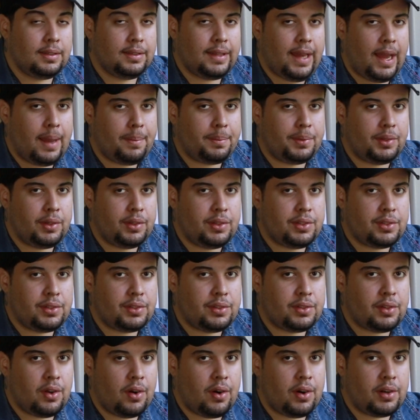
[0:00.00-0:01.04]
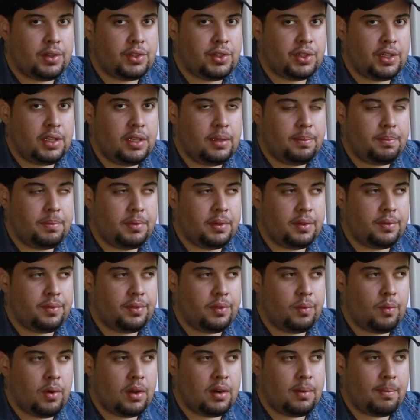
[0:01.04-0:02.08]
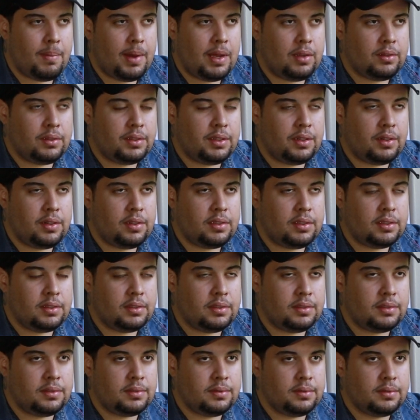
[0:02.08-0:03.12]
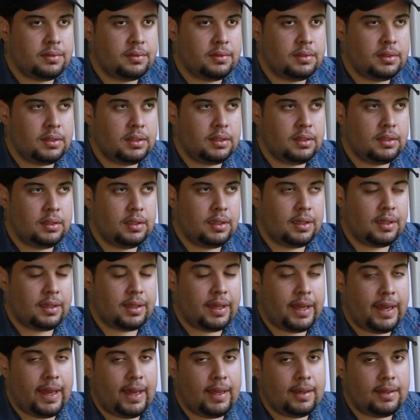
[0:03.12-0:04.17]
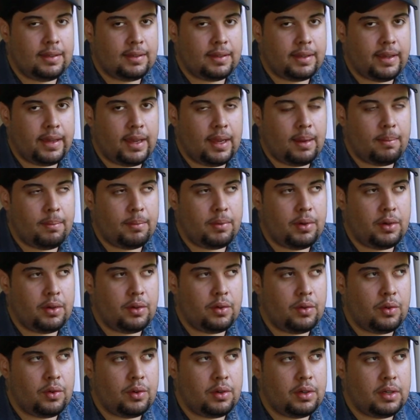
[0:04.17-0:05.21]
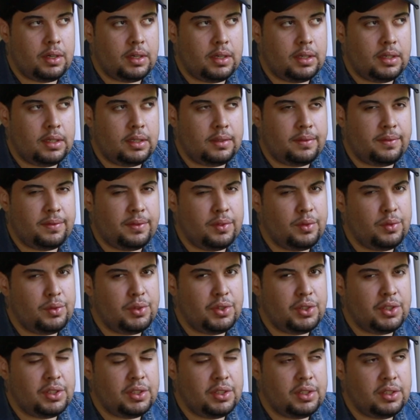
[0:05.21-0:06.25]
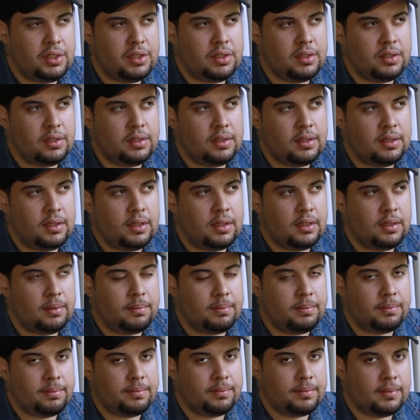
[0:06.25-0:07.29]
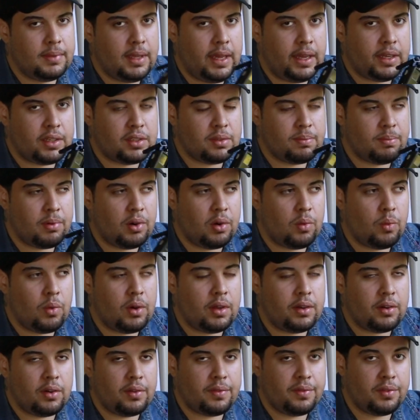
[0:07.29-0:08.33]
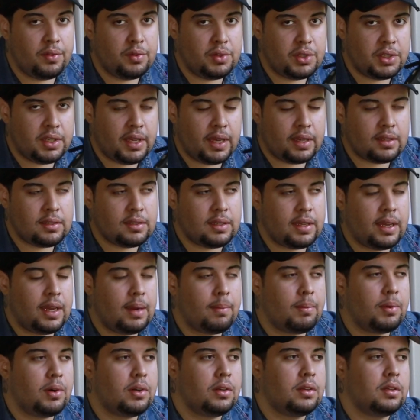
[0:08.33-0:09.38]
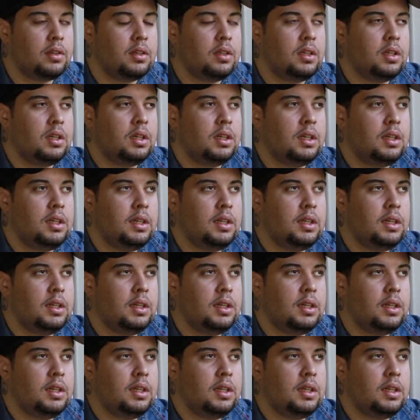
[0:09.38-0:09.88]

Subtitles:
The adapters are cheap if you want to mount it on a Canon camera or a Fuji Xpro1 or Fuji X camera.